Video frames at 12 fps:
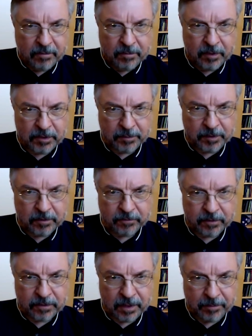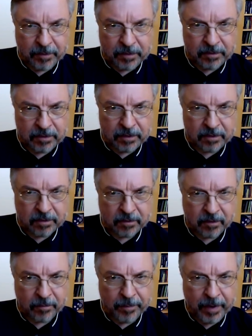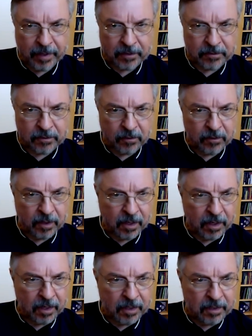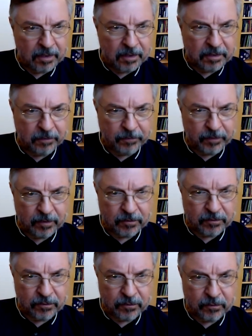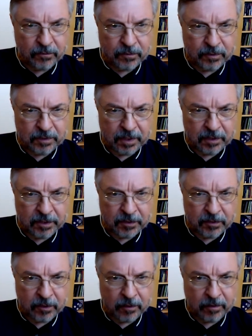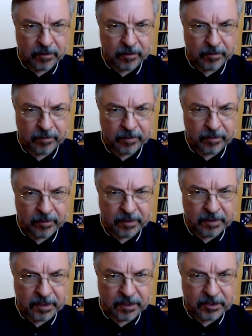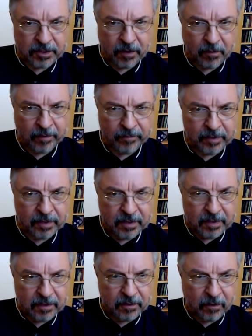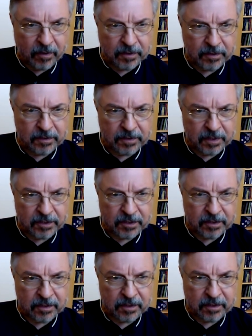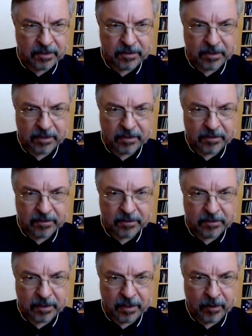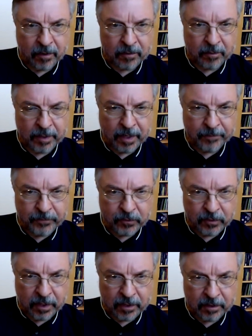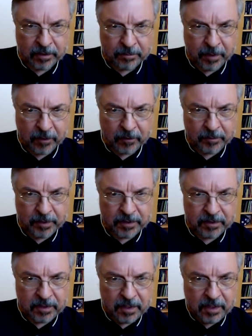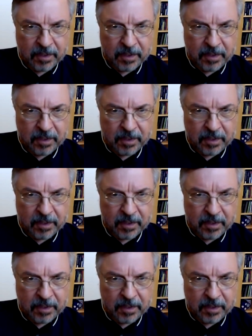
Measurements of the submesothelial compact zone are difficult to do due to tangential orientation. However, the oriented section, the thickness is all the way up to 900 micrometers.